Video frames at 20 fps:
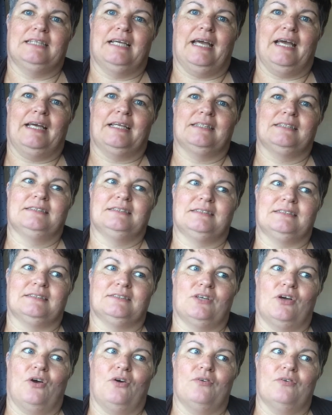and
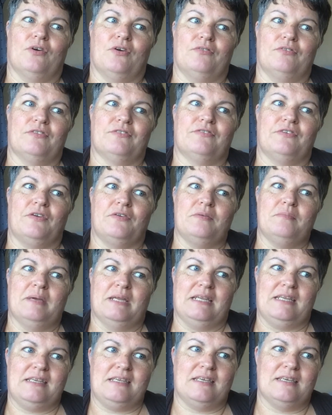over the very
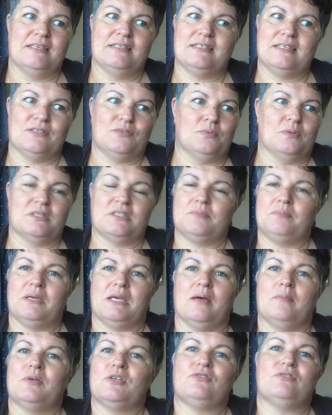many years, that's what's
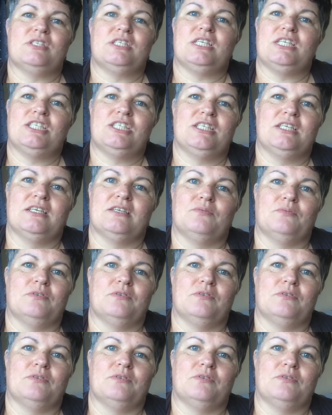become a tradition.